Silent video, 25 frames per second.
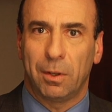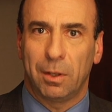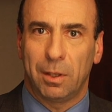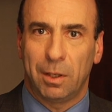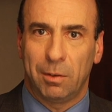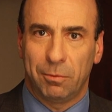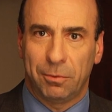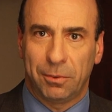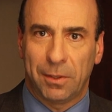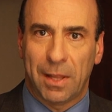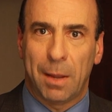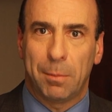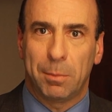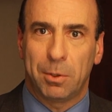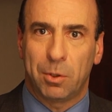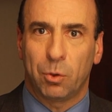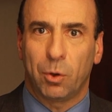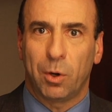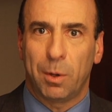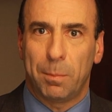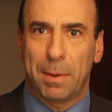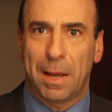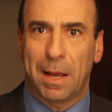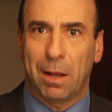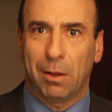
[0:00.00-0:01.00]

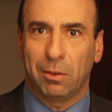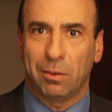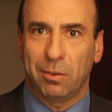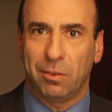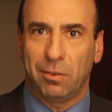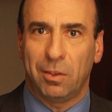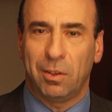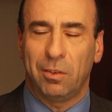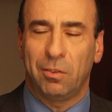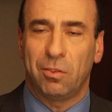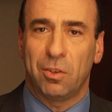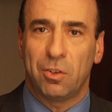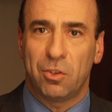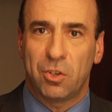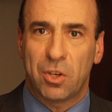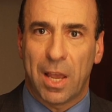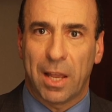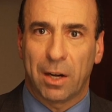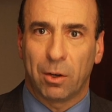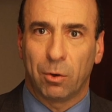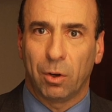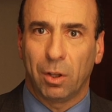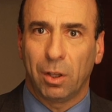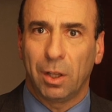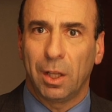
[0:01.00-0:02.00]
inflammatory bowel disease in
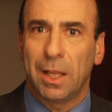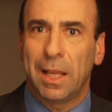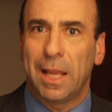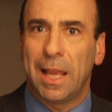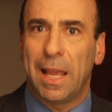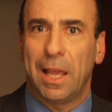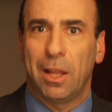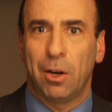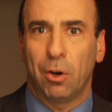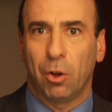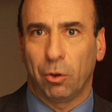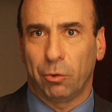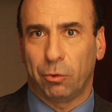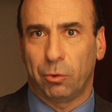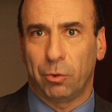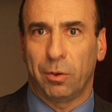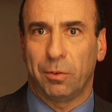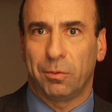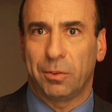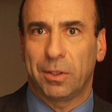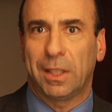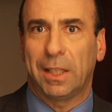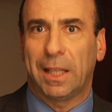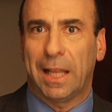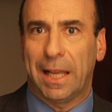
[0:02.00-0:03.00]
general and
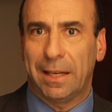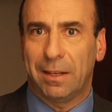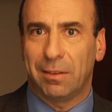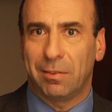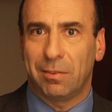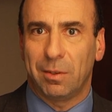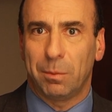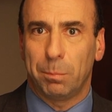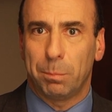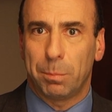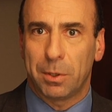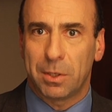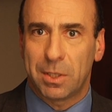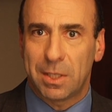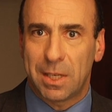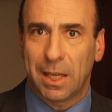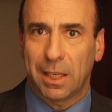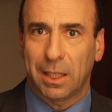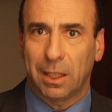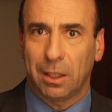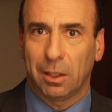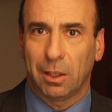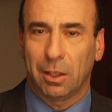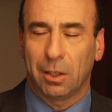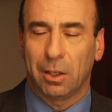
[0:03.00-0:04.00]
ulcerative colitis in
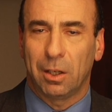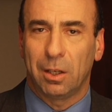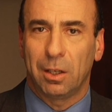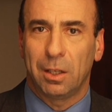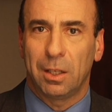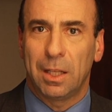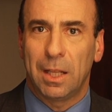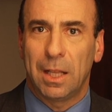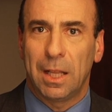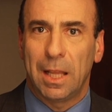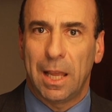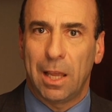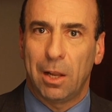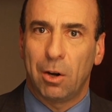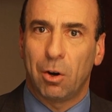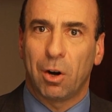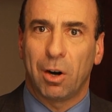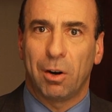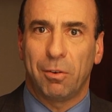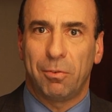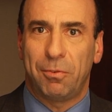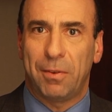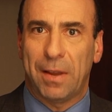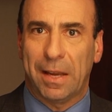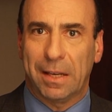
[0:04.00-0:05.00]
particular and are
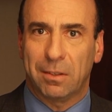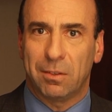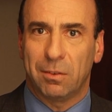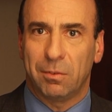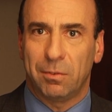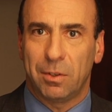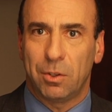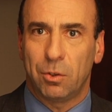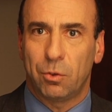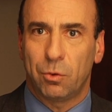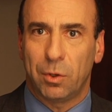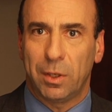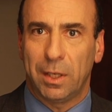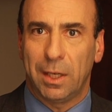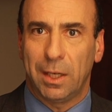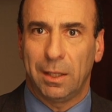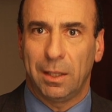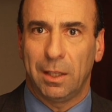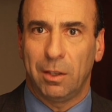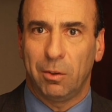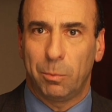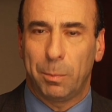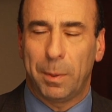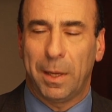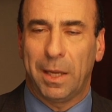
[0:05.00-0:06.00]
effective in treating
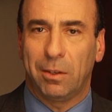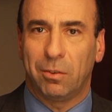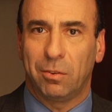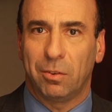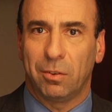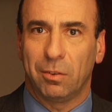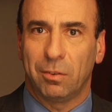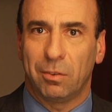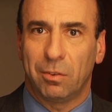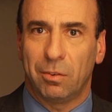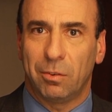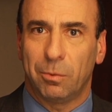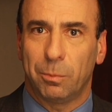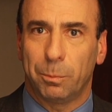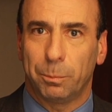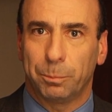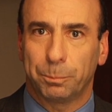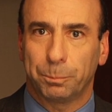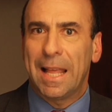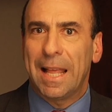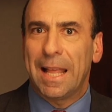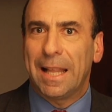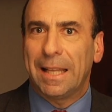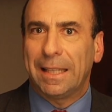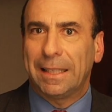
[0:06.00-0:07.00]
these patients.
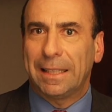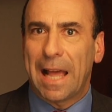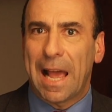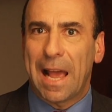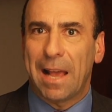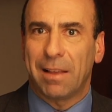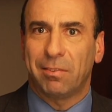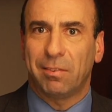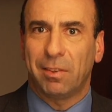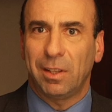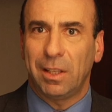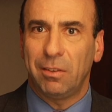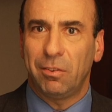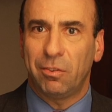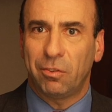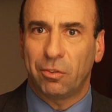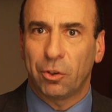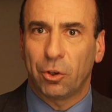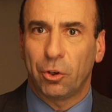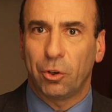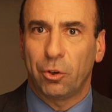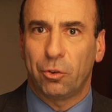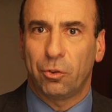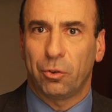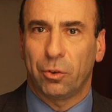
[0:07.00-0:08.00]
Lastly,
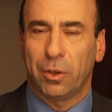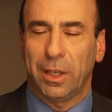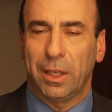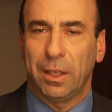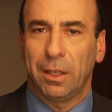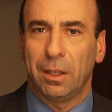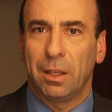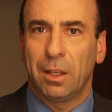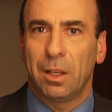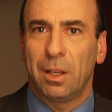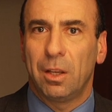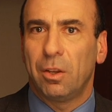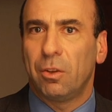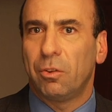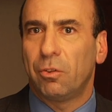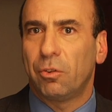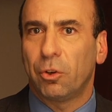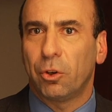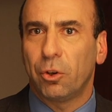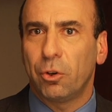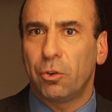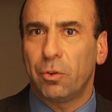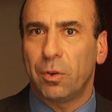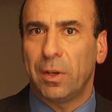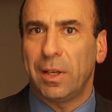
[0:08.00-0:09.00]
surgery.
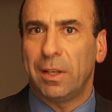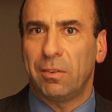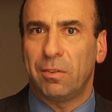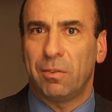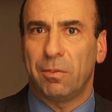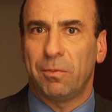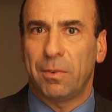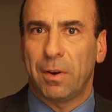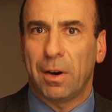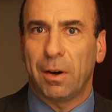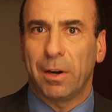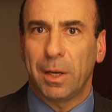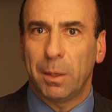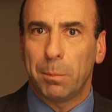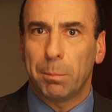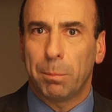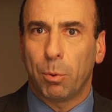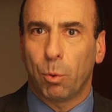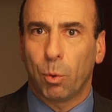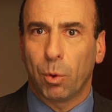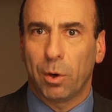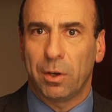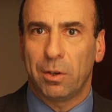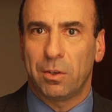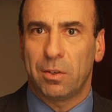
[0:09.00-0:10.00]
Surgery is very
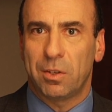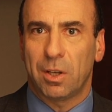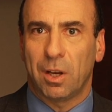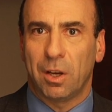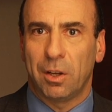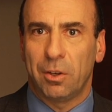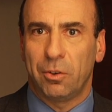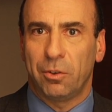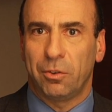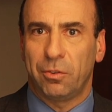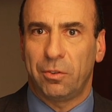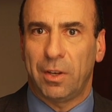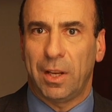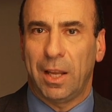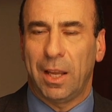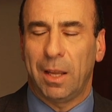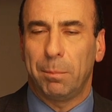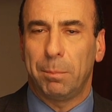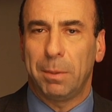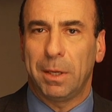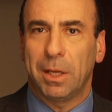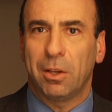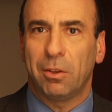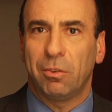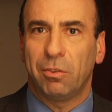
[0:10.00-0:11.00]
important to understand
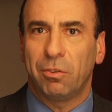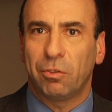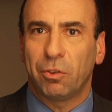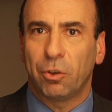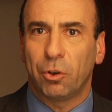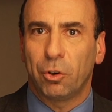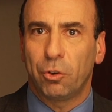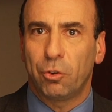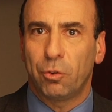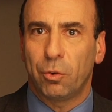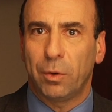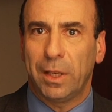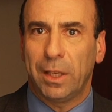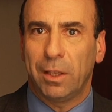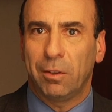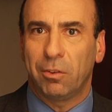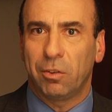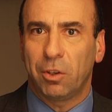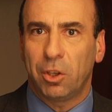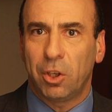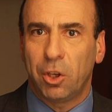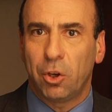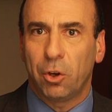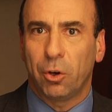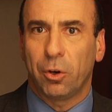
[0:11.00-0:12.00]
because surgery is
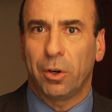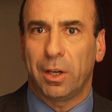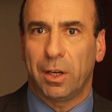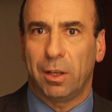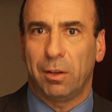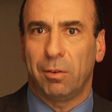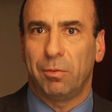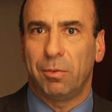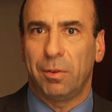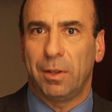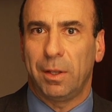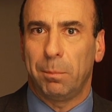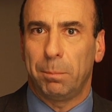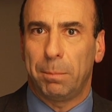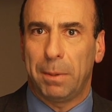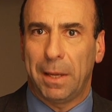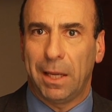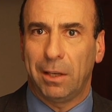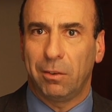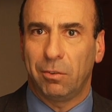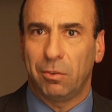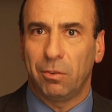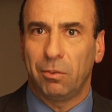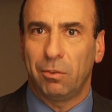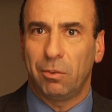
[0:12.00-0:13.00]
curative in
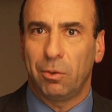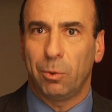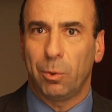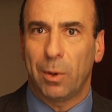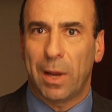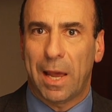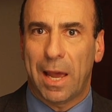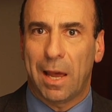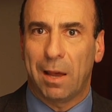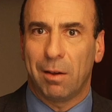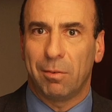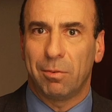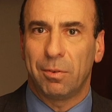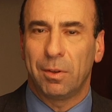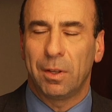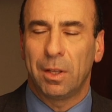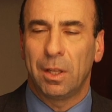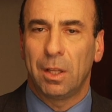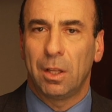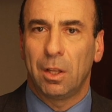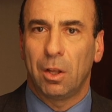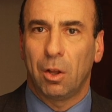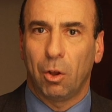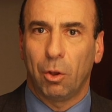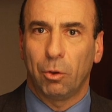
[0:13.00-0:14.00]
patients who have
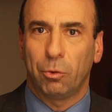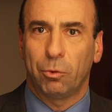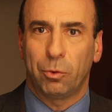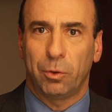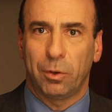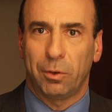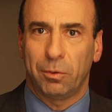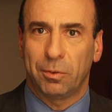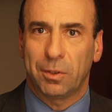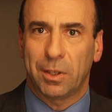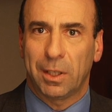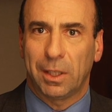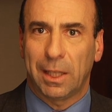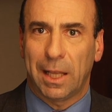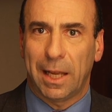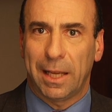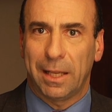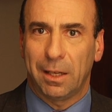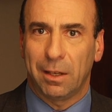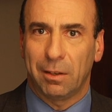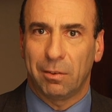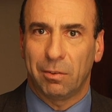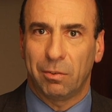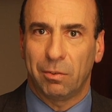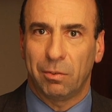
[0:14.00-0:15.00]
ulcerative
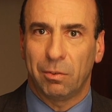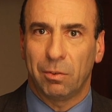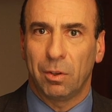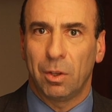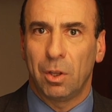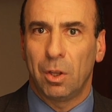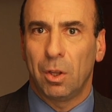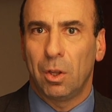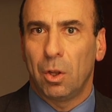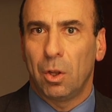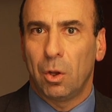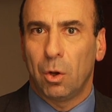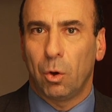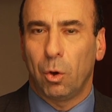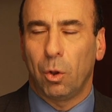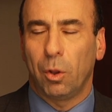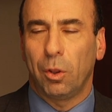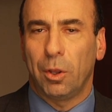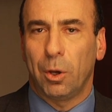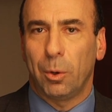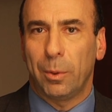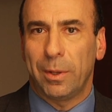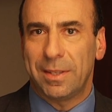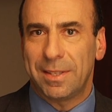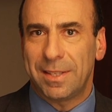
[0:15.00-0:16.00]
colitis.
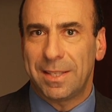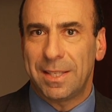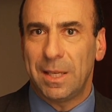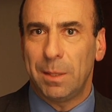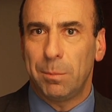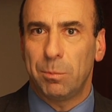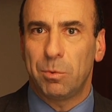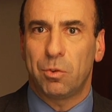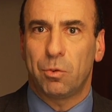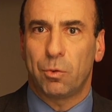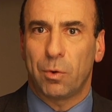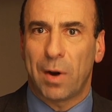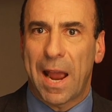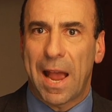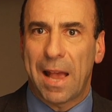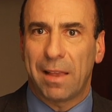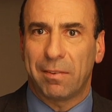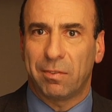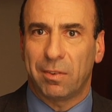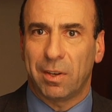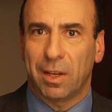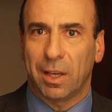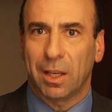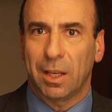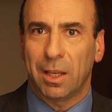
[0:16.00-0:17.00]
Although it seems
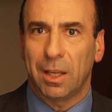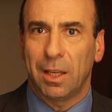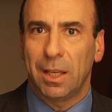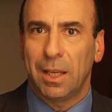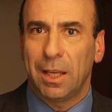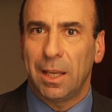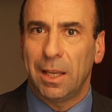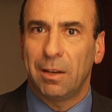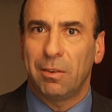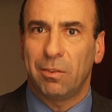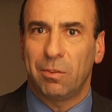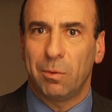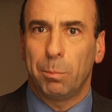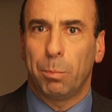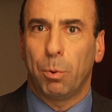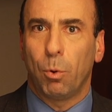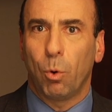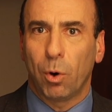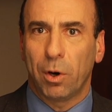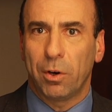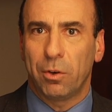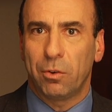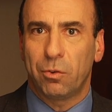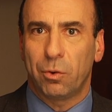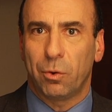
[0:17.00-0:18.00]
drastic, it is
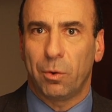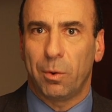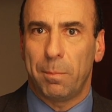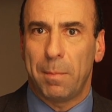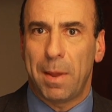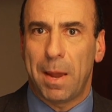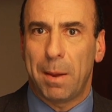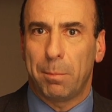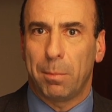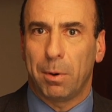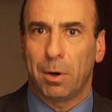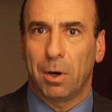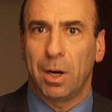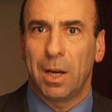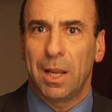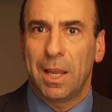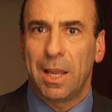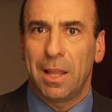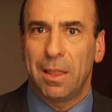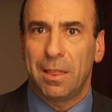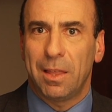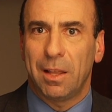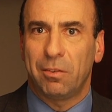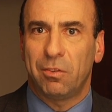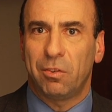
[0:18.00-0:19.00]
important to remember
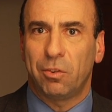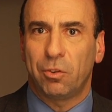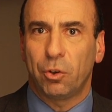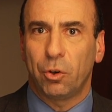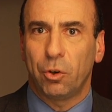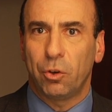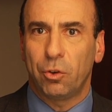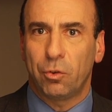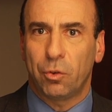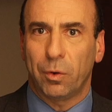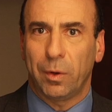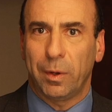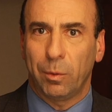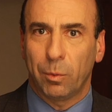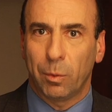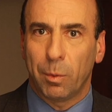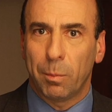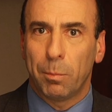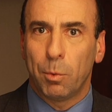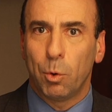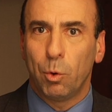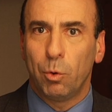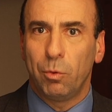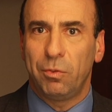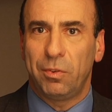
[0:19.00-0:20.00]
that surgery
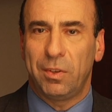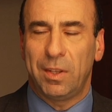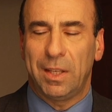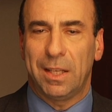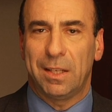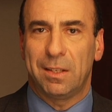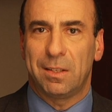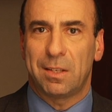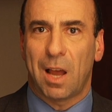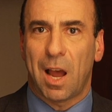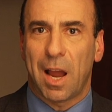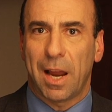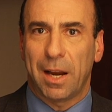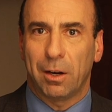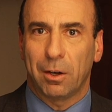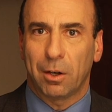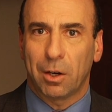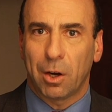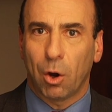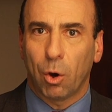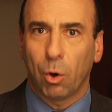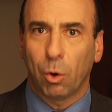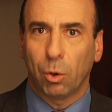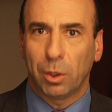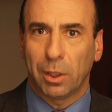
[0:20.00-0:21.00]
removes the entire
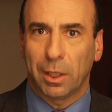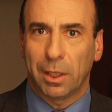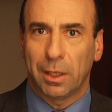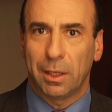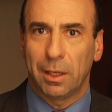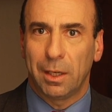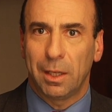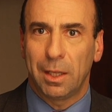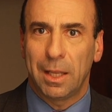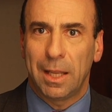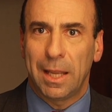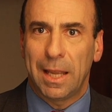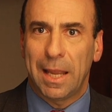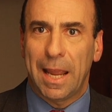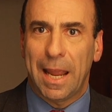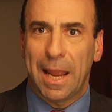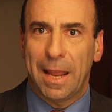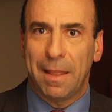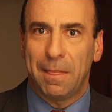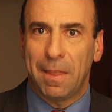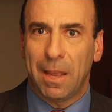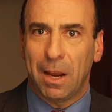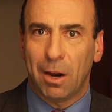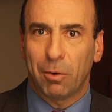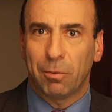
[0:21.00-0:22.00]
colon
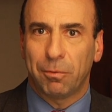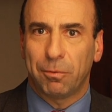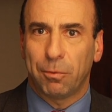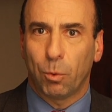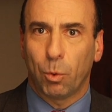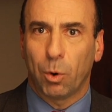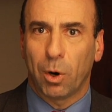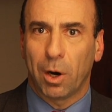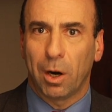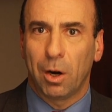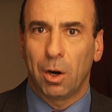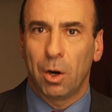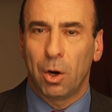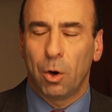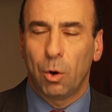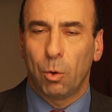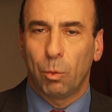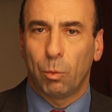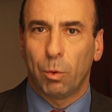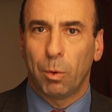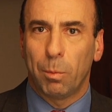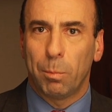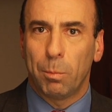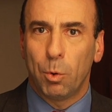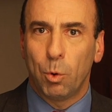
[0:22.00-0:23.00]
and therefore
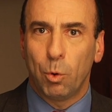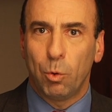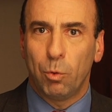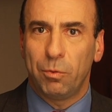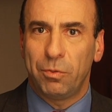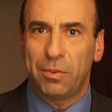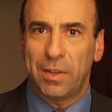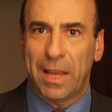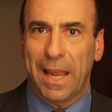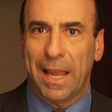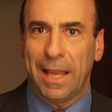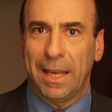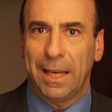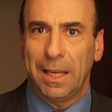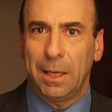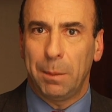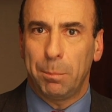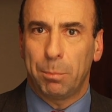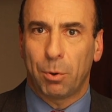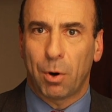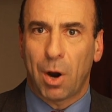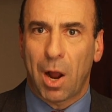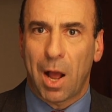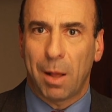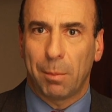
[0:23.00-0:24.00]
removes any
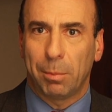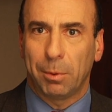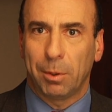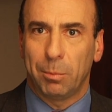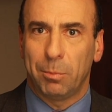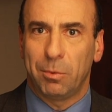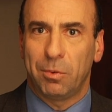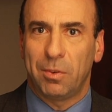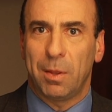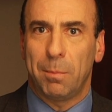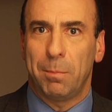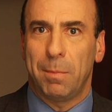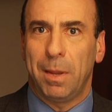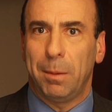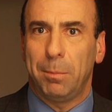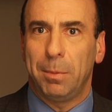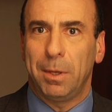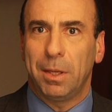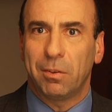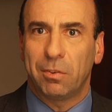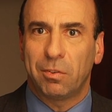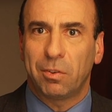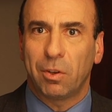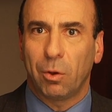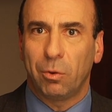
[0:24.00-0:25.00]
problems that may be
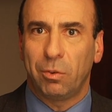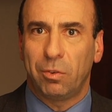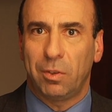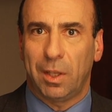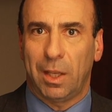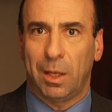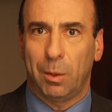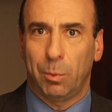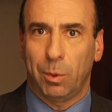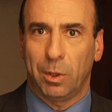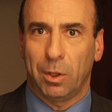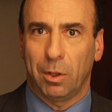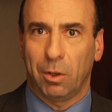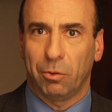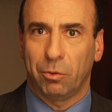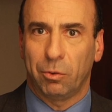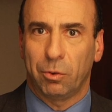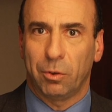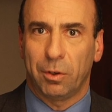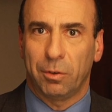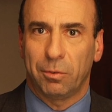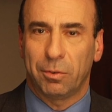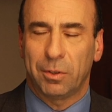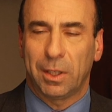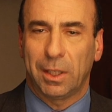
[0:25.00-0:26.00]
associated with
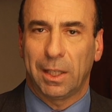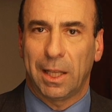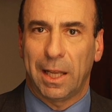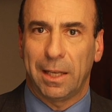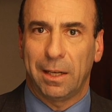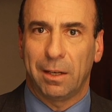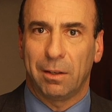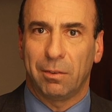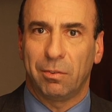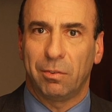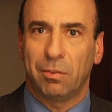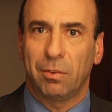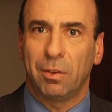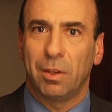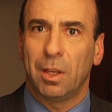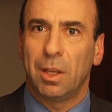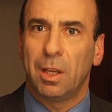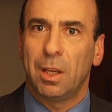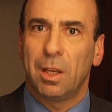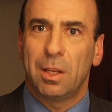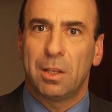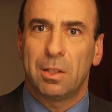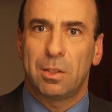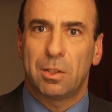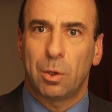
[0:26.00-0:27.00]
ulcerative colitis.
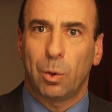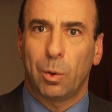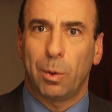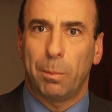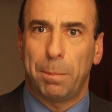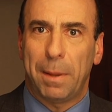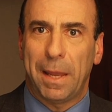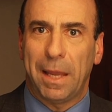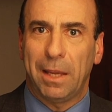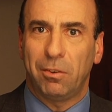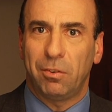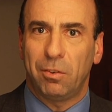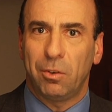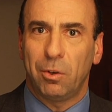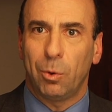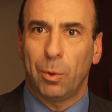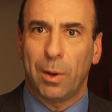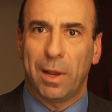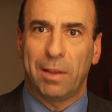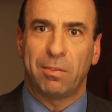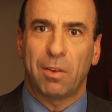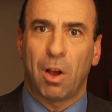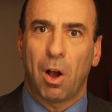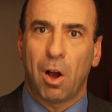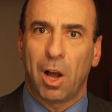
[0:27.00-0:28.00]
So a patient who
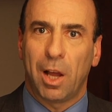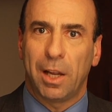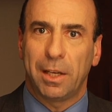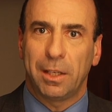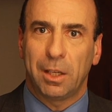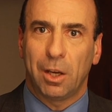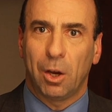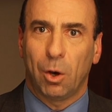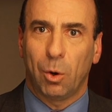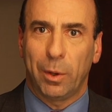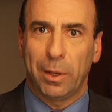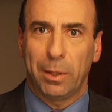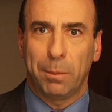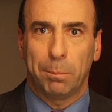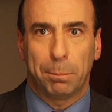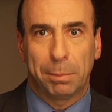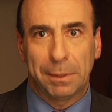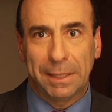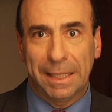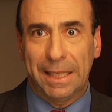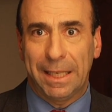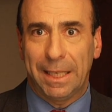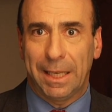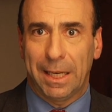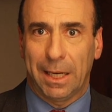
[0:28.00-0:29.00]
has ongoing
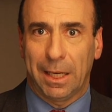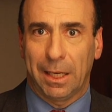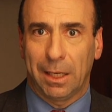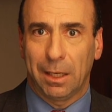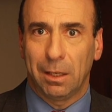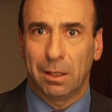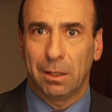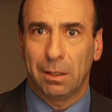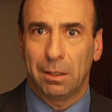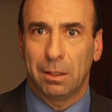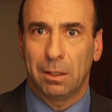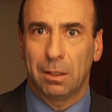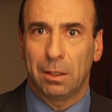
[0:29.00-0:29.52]
bleeding